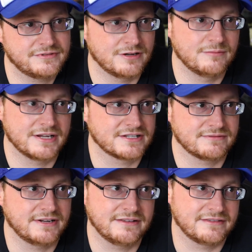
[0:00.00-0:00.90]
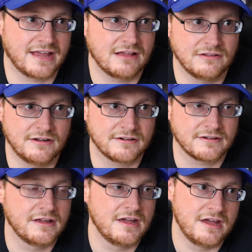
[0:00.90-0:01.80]
don't make us wait that
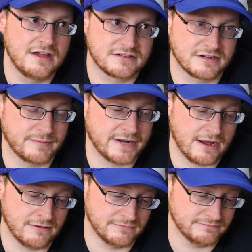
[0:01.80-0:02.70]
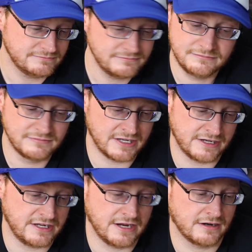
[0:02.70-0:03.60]
long. Should have been out in
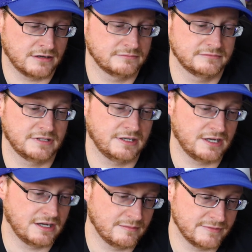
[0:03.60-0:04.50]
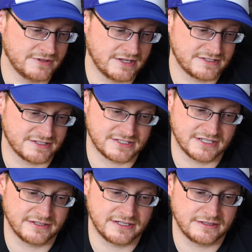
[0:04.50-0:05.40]
a year, and that's just
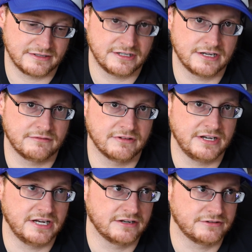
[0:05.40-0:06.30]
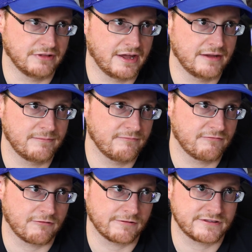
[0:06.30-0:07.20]
silly. You didn't really need a July
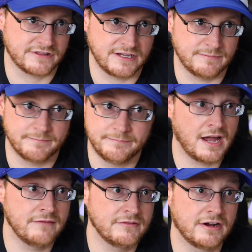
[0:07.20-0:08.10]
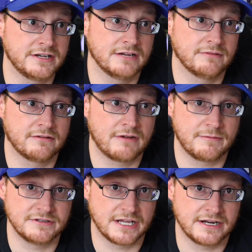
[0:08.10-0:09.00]
4th theme. I have no idea what it
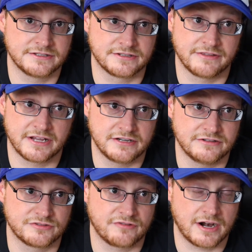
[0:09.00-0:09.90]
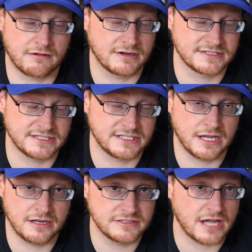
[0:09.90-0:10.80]
represented, so they could use fireworks at the
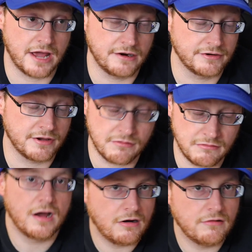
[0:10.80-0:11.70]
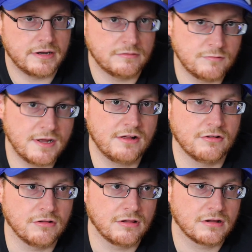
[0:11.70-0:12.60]
end. I don't know. Oh, and
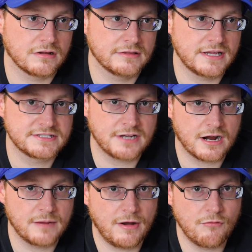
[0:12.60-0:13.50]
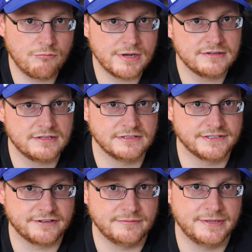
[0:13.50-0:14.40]
Will. Let's talk about Will a
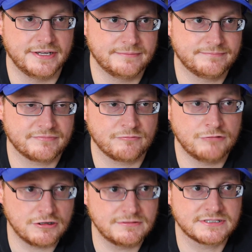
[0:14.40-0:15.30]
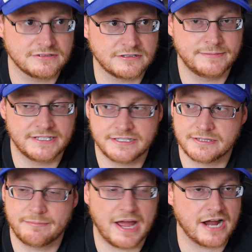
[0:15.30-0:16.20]
little bit. Will was a little bit
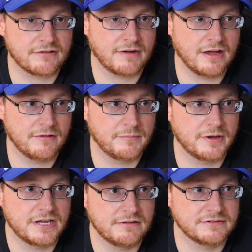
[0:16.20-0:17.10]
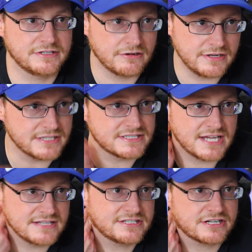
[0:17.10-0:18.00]
in the background, but he could
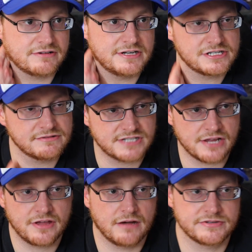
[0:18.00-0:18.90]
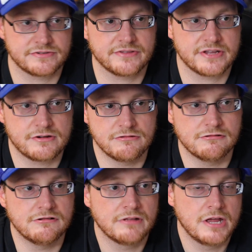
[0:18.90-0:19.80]
sense the creature, which I thought was really
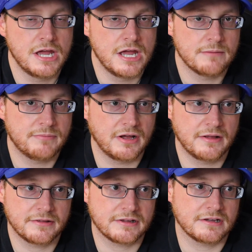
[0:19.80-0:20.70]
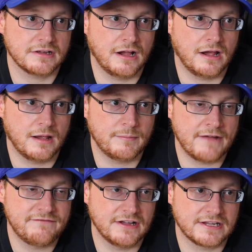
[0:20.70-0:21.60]
cool. But
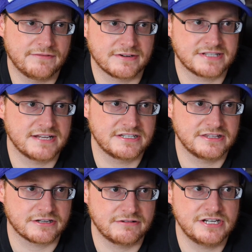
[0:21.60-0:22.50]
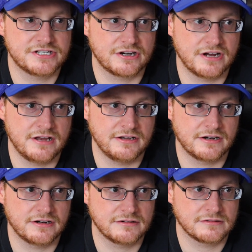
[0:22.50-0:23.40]
I feel like if you're sensing the creature and
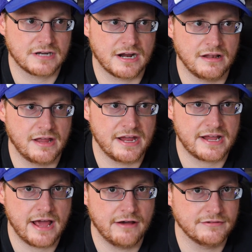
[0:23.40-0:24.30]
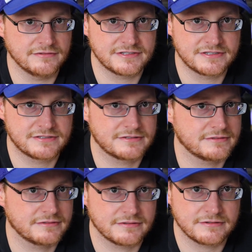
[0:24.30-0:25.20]
you're kind of like Elle's
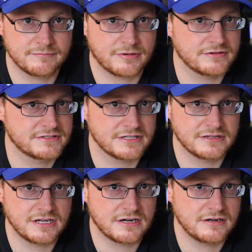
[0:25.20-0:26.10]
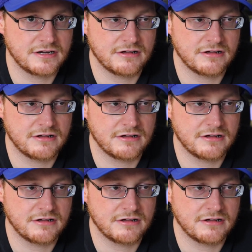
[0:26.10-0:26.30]
person there,